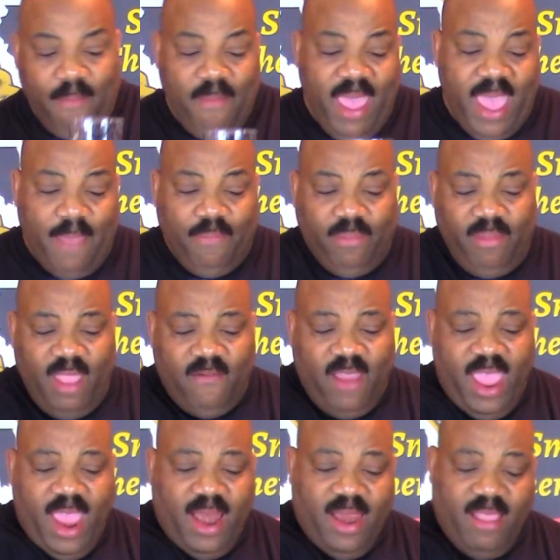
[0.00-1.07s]
Not bad.
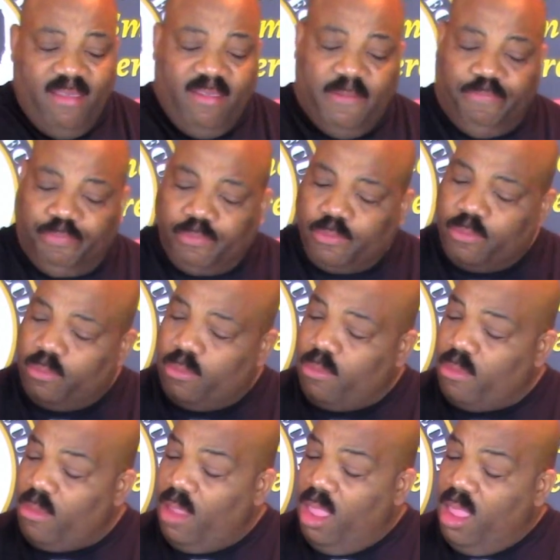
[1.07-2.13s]
Never had this
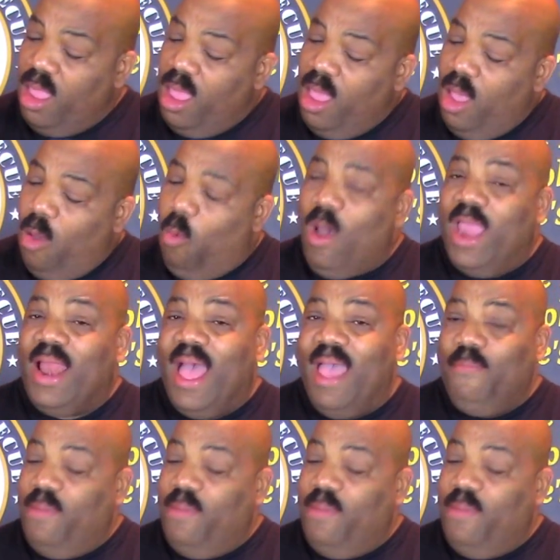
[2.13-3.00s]
white